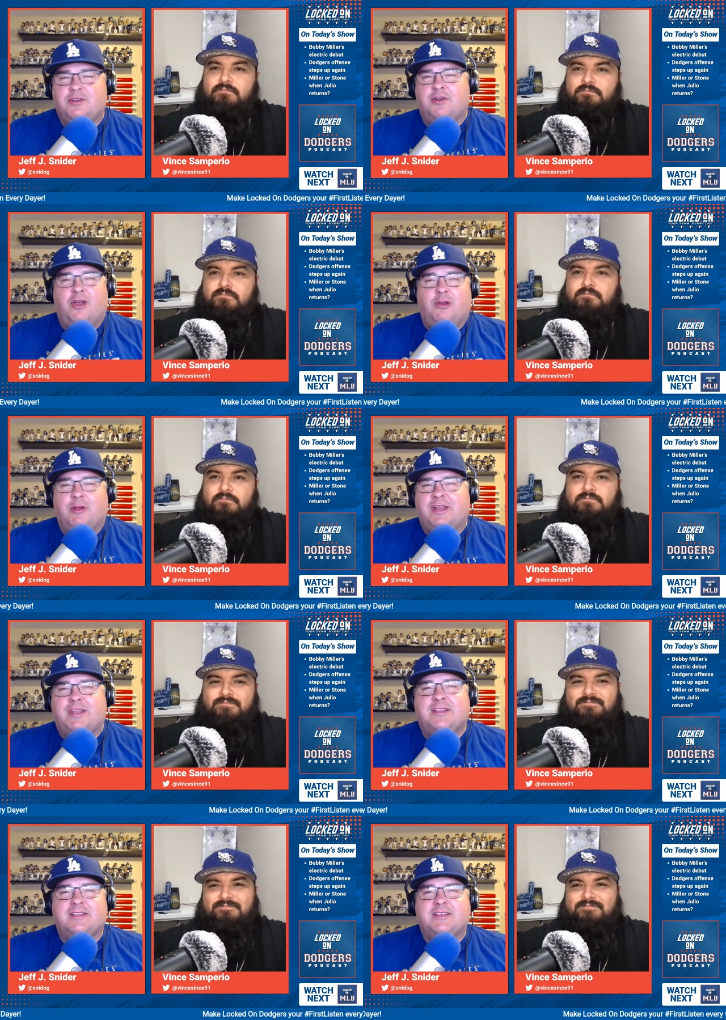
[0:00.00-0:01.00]
Speaker 1: you already
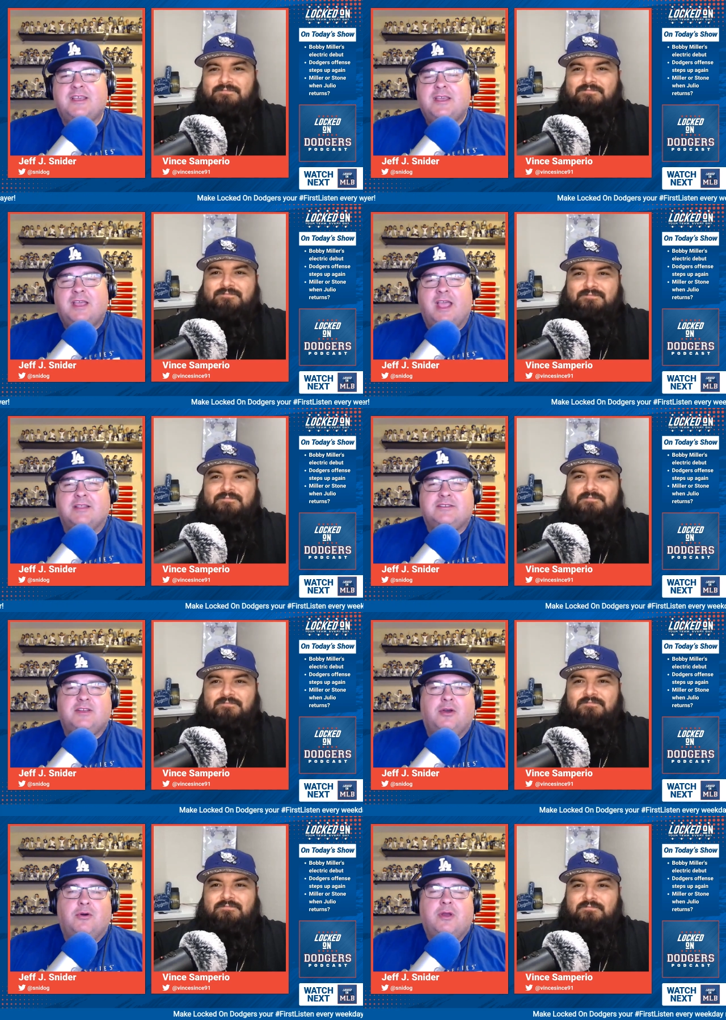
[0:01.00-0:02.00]
didn't. And
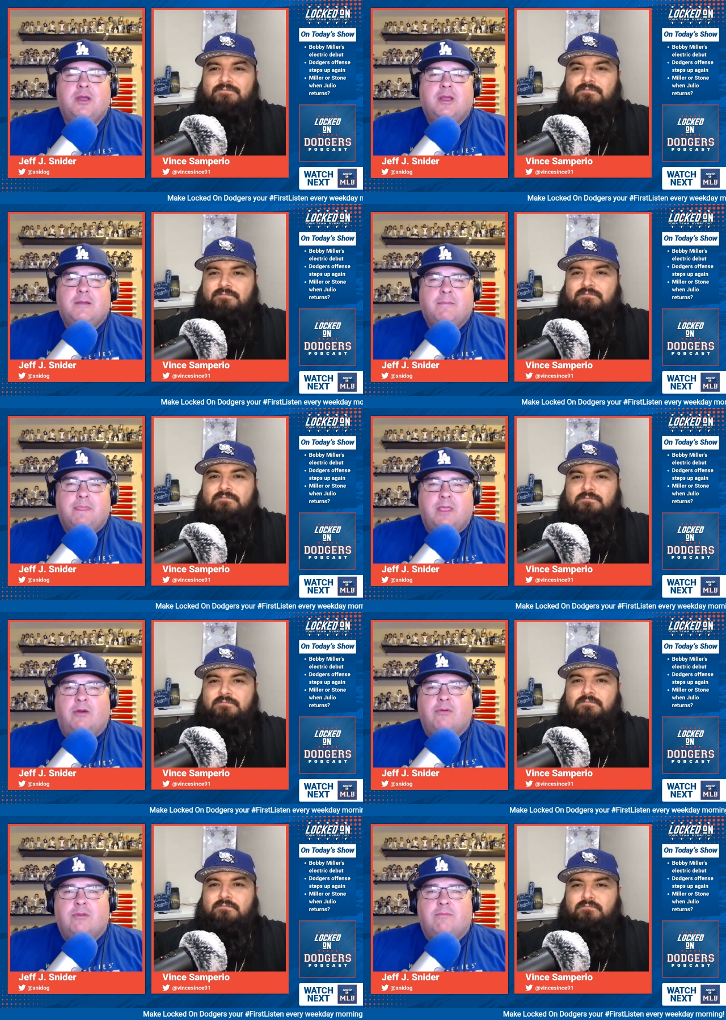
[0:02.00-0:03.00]
so, you
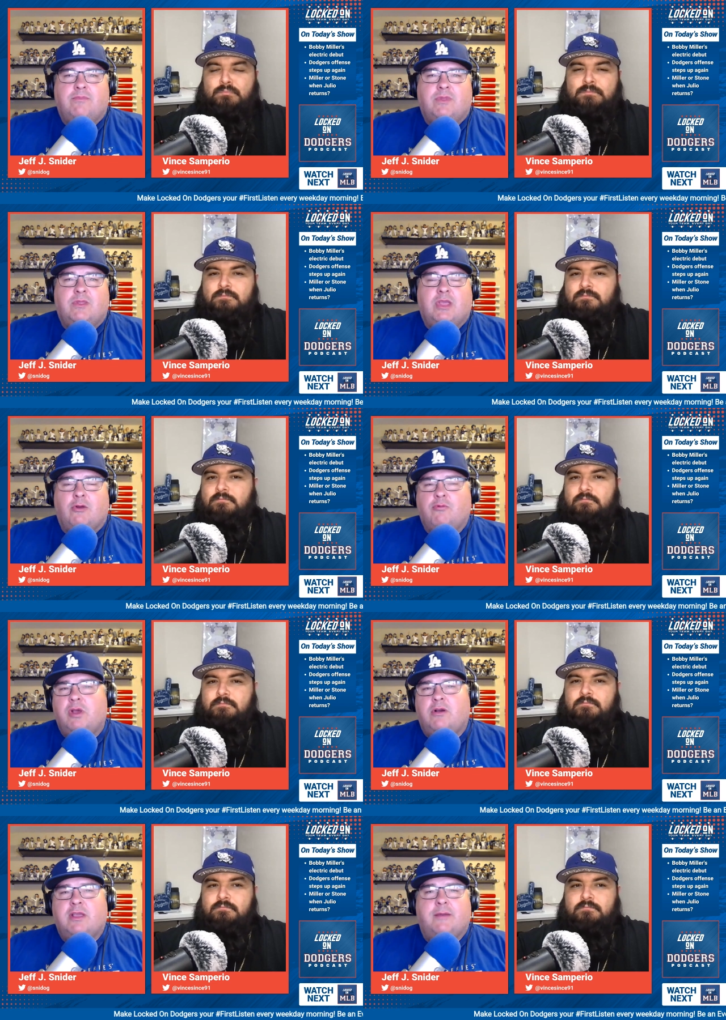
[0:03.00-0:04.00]
know, there
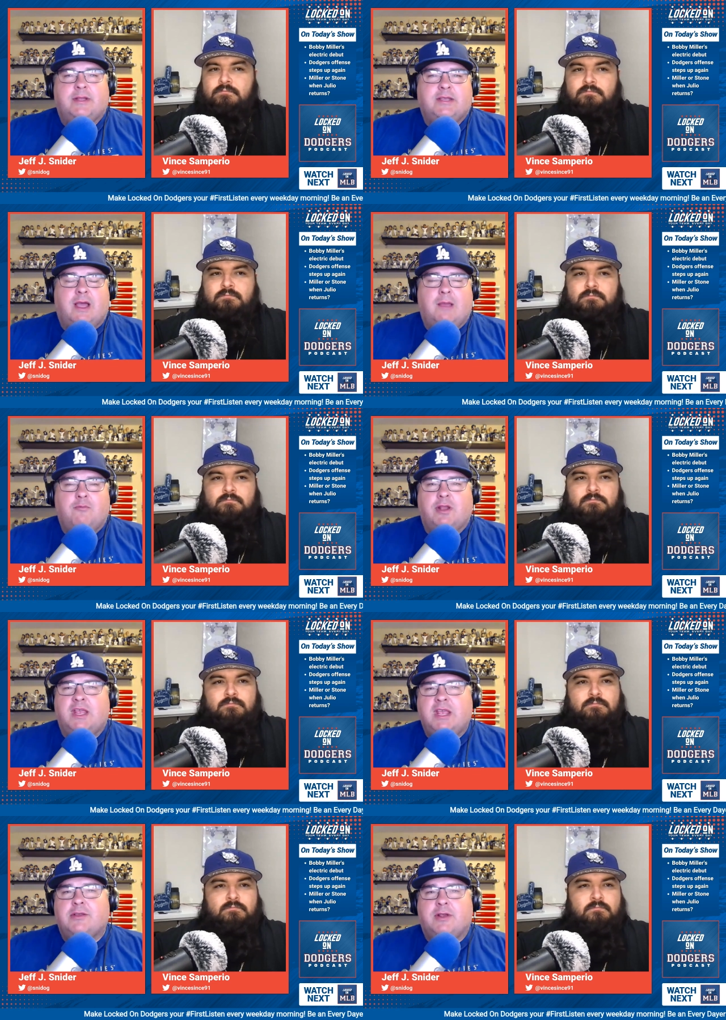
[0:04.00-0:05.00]
will come a time when
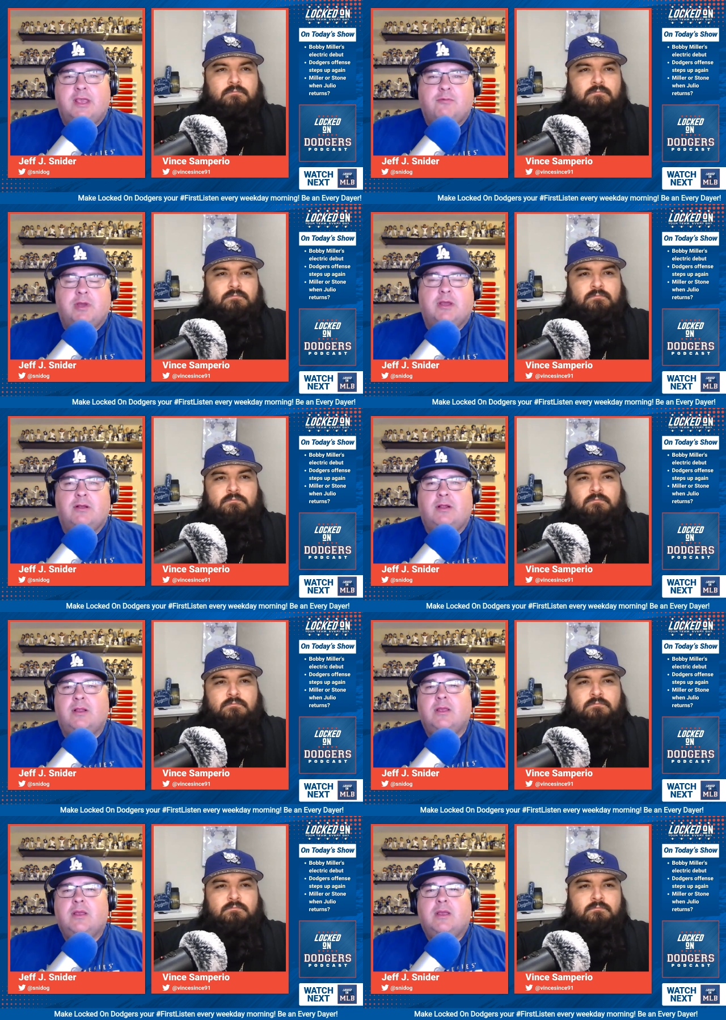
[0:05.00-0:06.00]
either he will
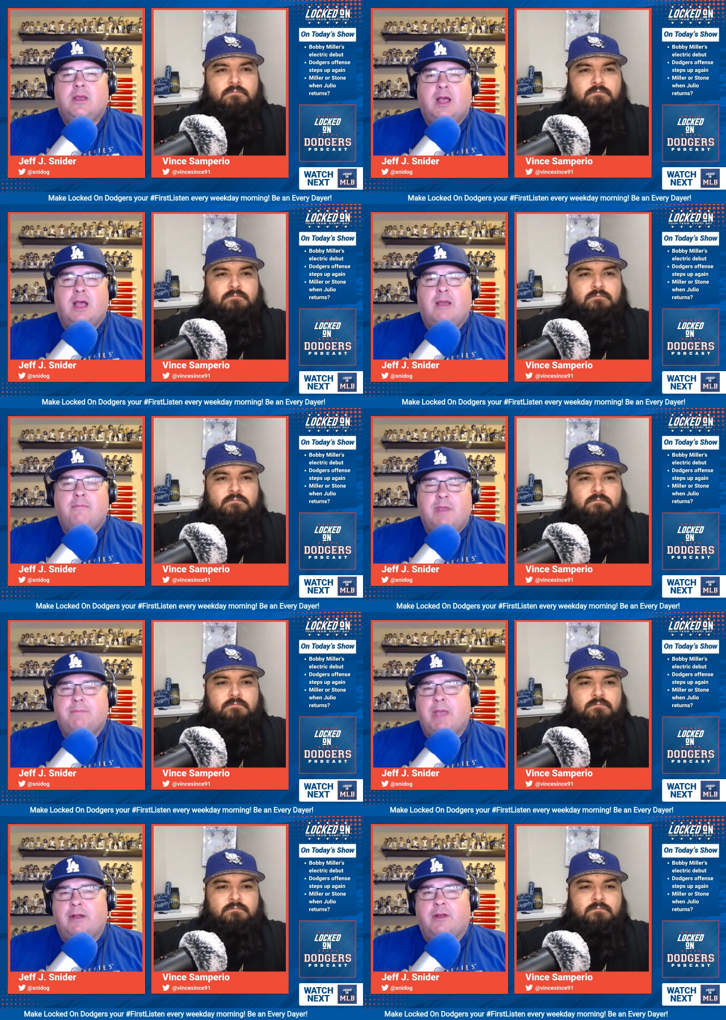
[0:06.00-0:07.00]
uh, be
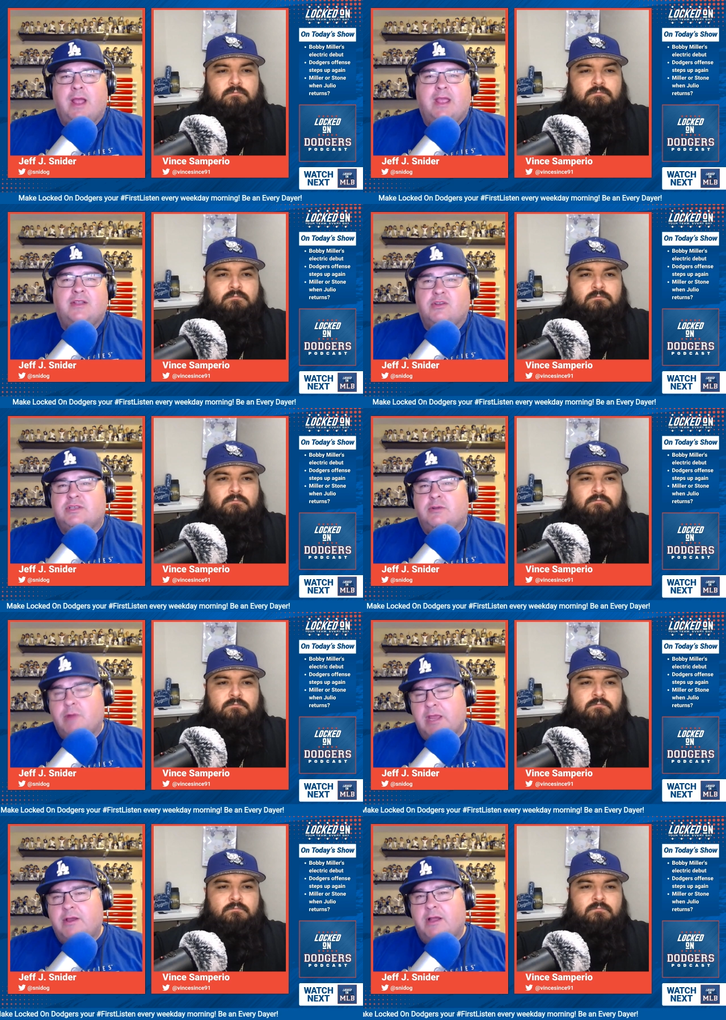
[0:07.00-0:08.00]
better at inducing
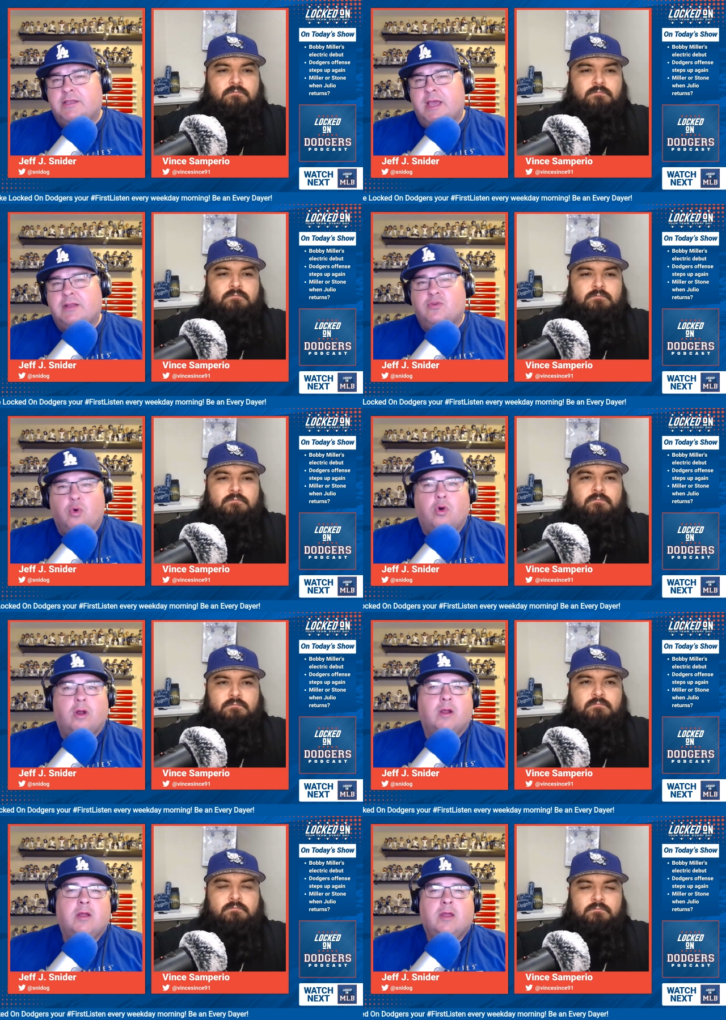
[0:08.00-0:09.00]
weak contact
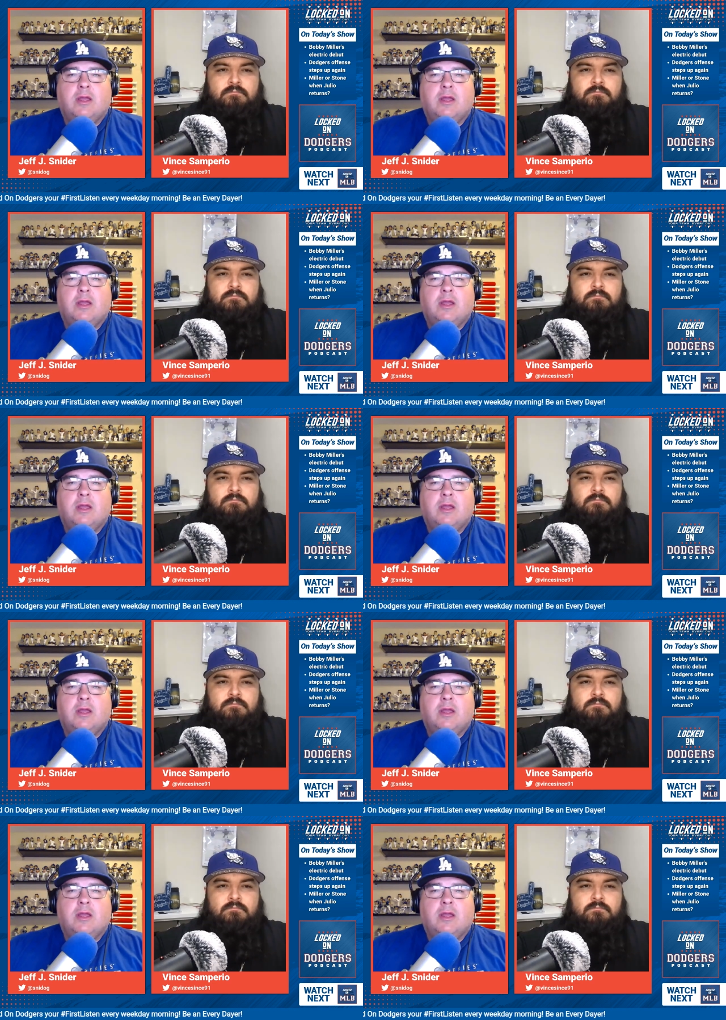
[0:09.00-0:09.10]
or